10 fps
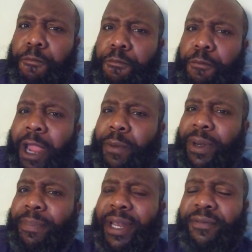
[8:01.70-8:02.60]
Ray would
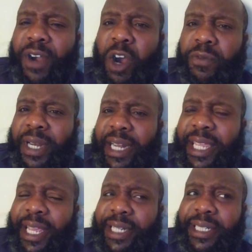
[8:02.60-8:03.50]
have been involved in that
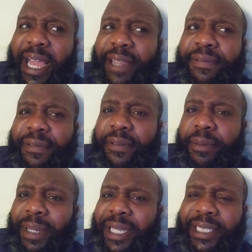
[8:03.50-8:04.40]
kid's life
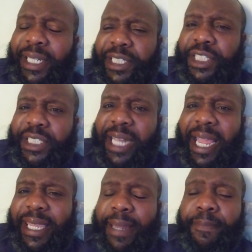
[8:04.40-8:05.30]
because he looks just
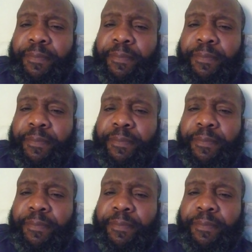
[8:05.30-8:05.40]
like him.